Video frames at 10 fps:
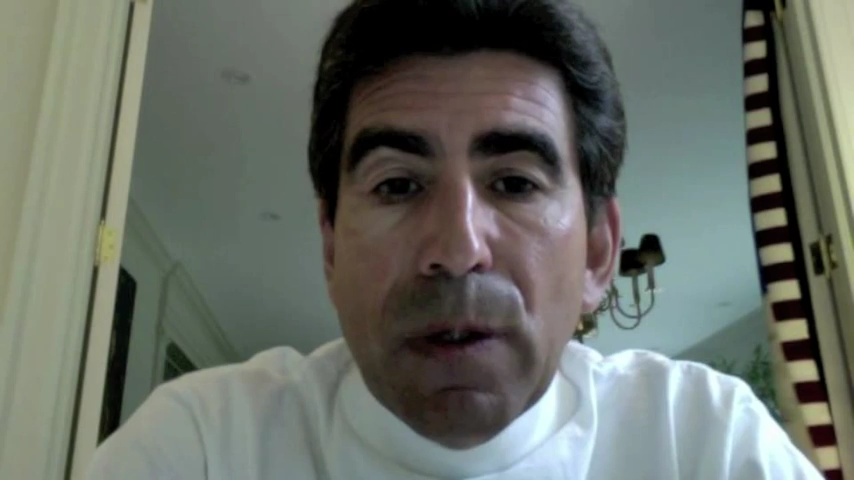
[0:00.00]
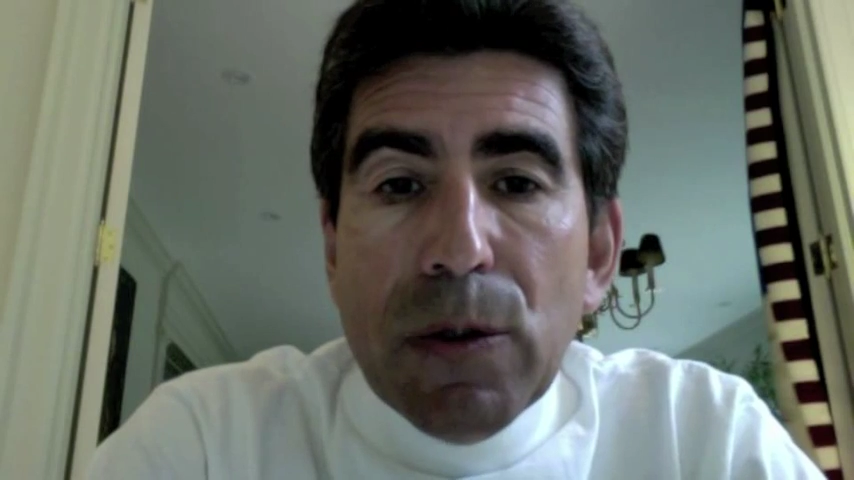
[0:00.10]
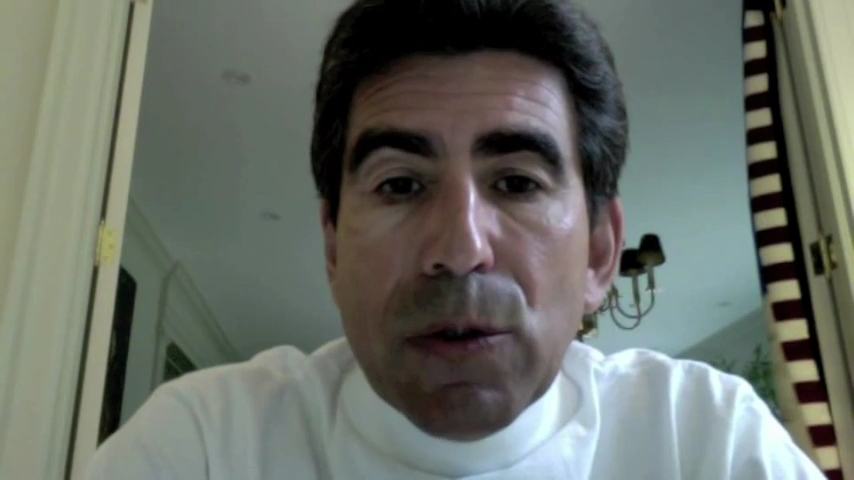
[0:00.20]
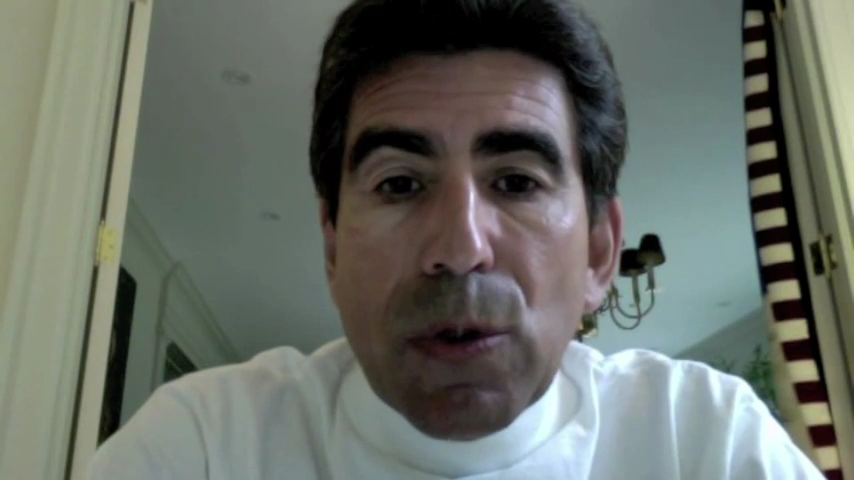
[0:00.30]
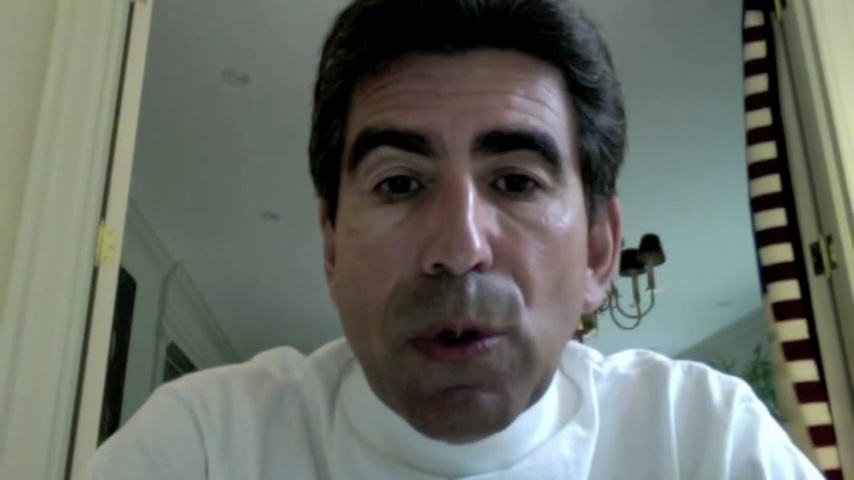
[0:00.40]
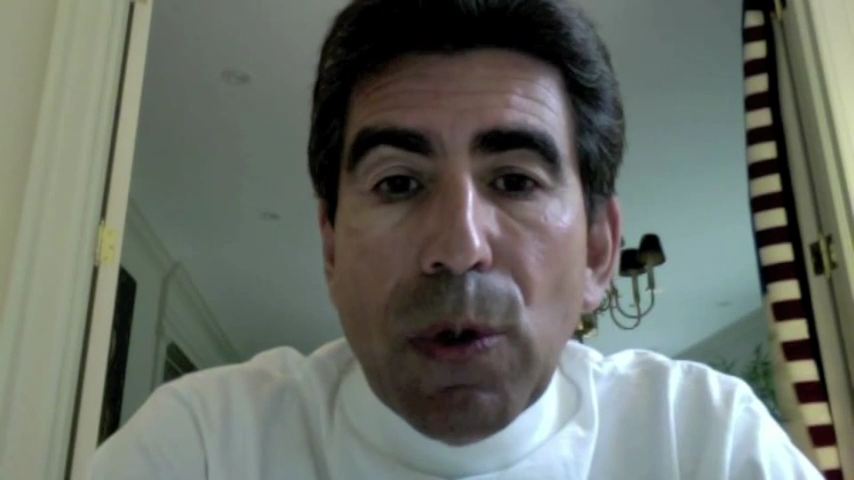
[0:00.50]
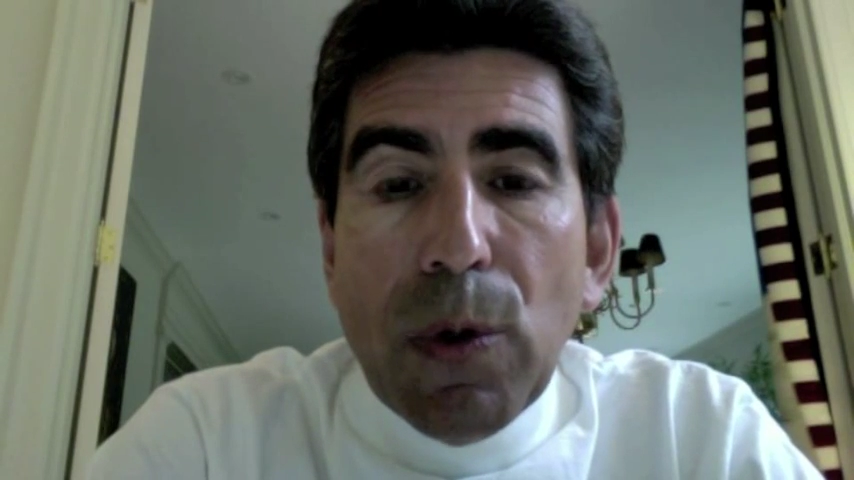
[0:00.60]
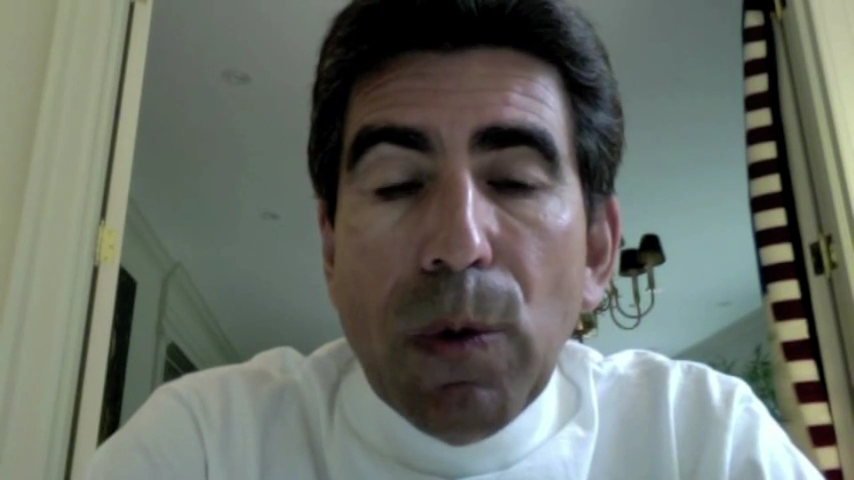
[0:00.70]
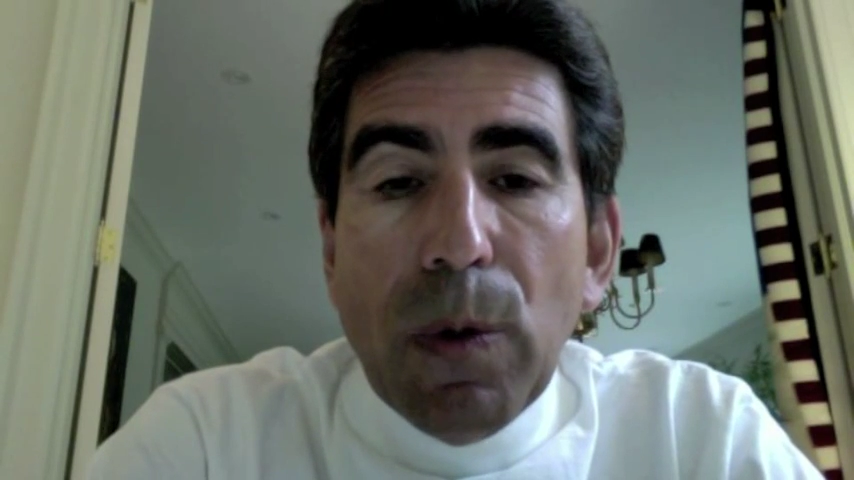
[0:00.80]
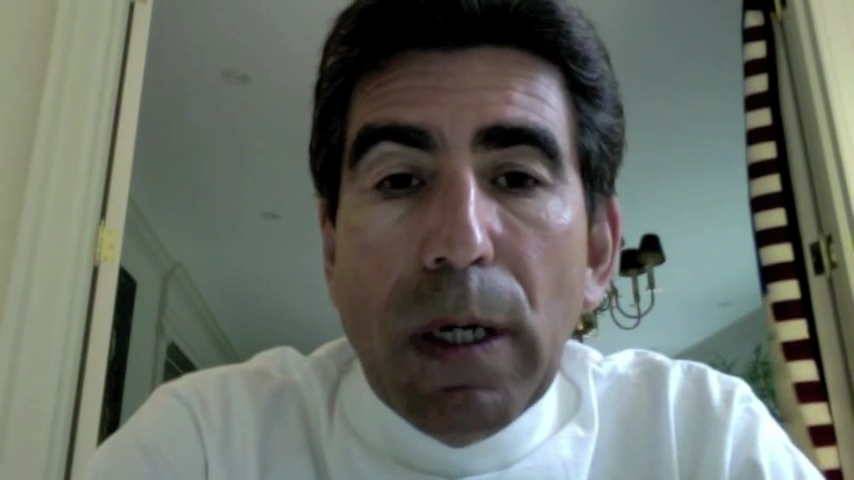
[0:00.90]

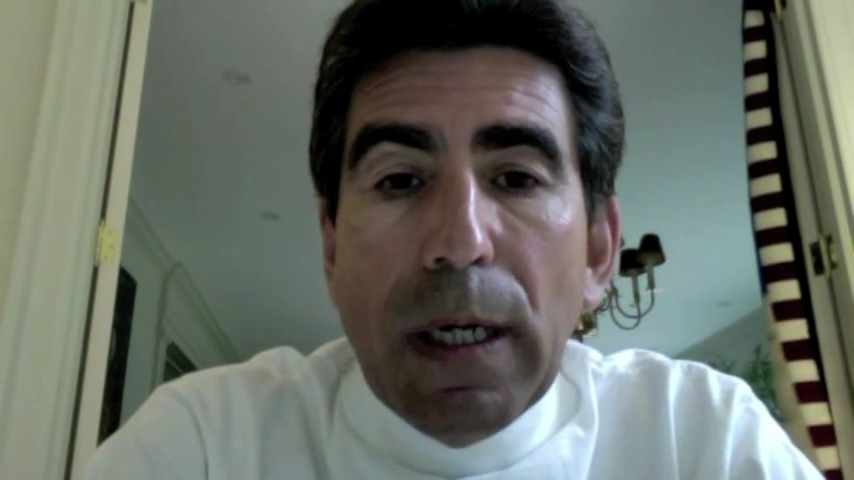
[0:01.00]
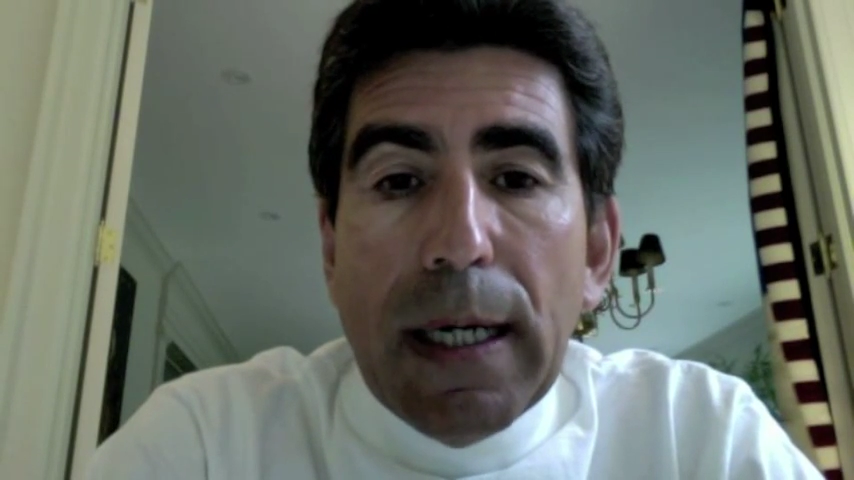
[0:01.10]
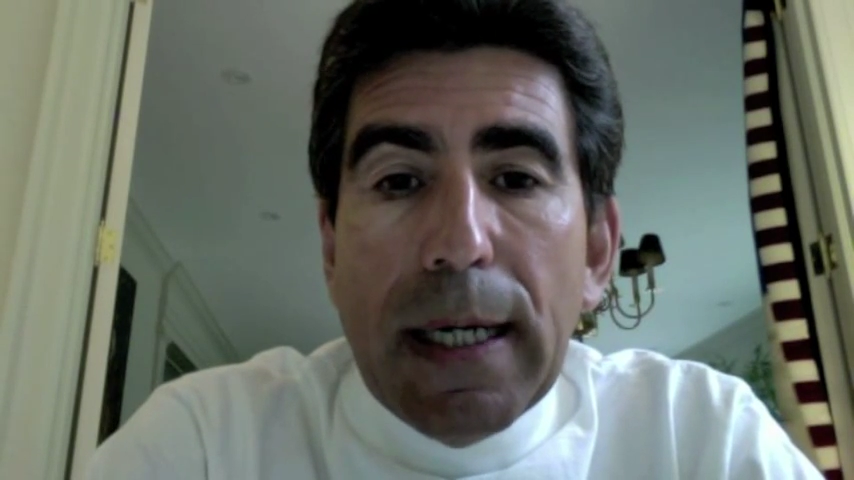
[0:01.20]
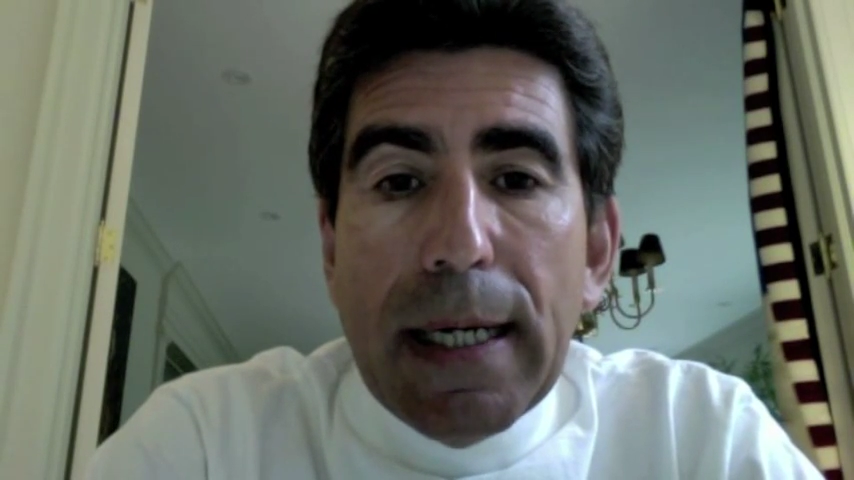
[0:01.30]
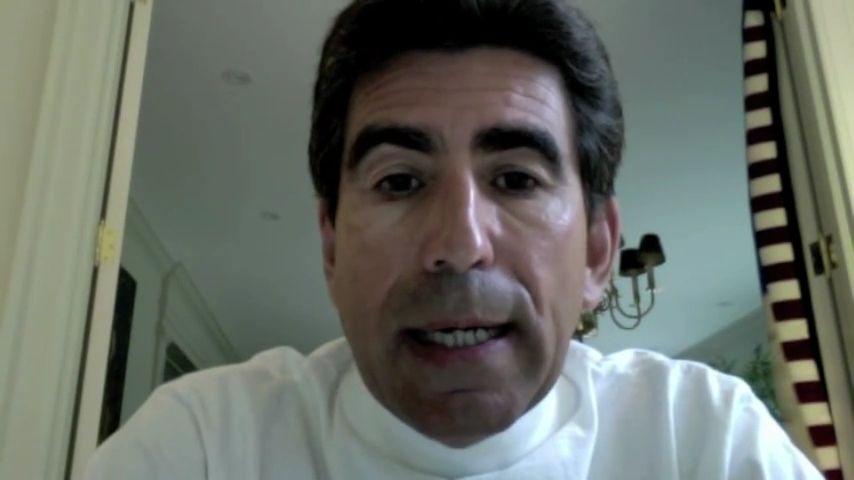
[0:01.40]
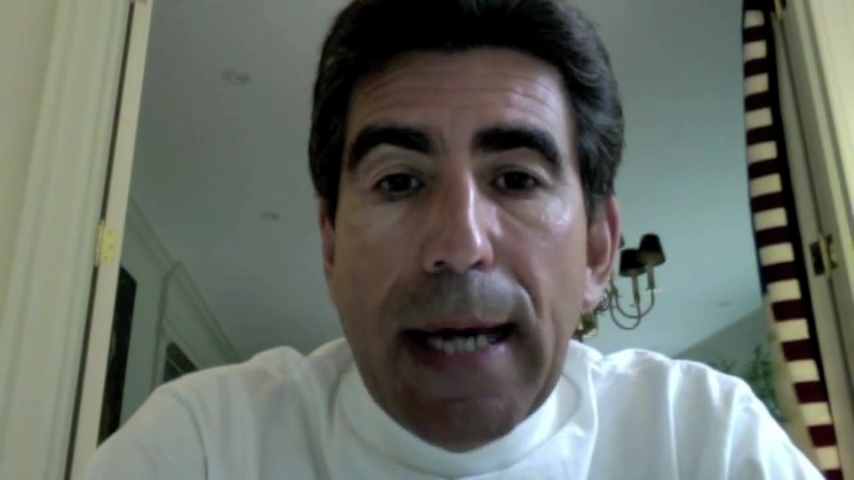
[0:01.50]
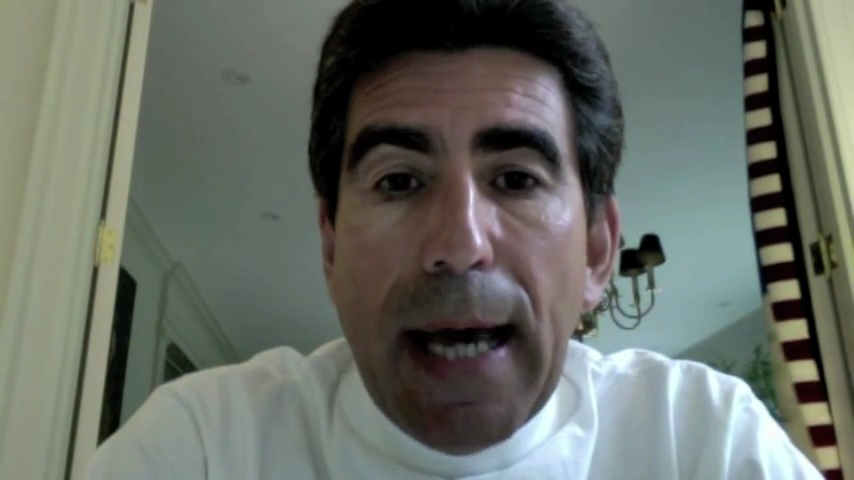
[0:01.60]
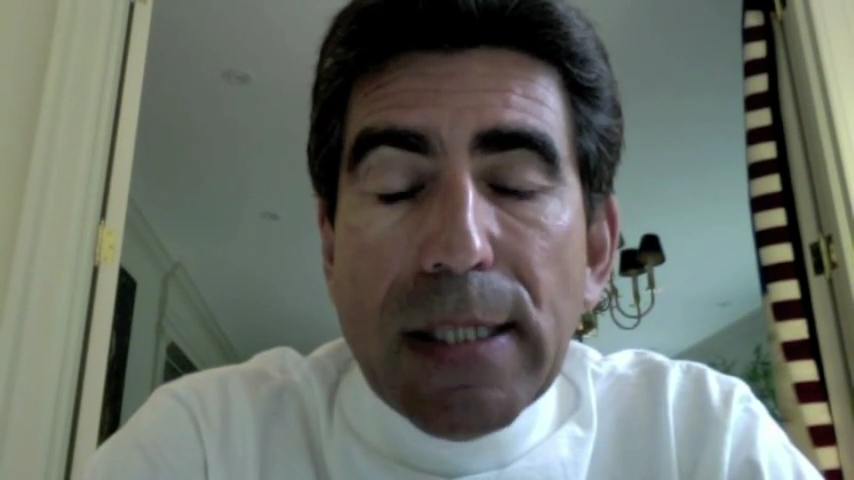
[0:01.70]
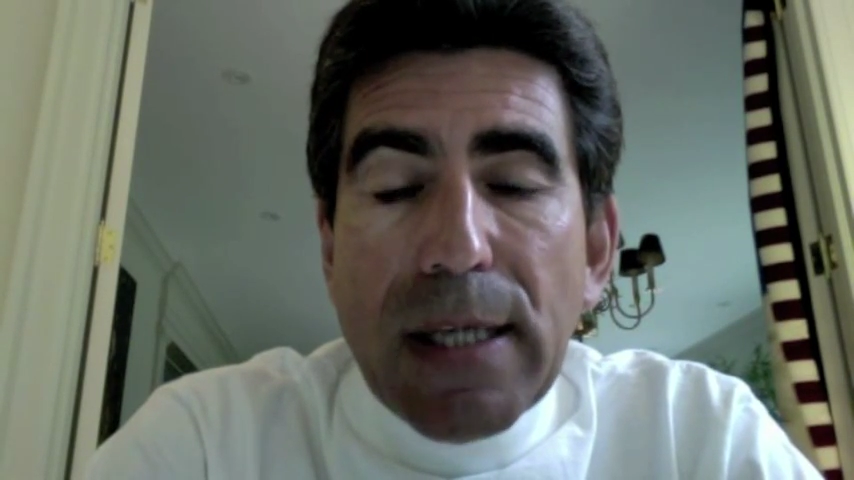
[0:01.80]
So as